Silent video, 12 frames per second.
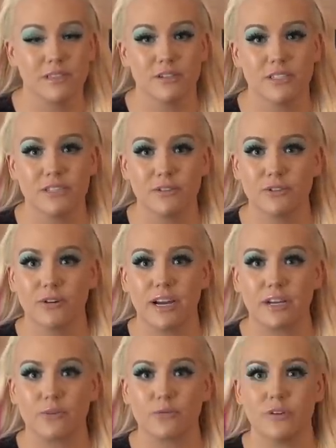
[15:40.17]
They're still
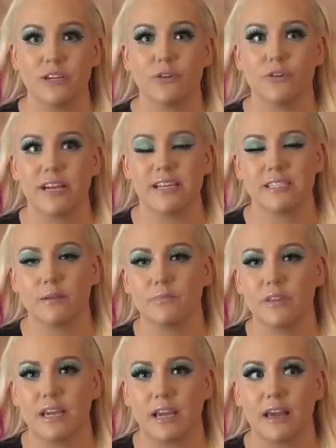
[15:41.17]
trying to recreate
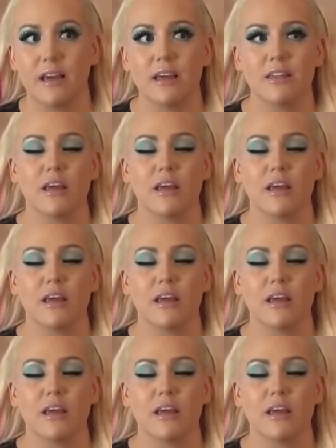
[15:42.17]
something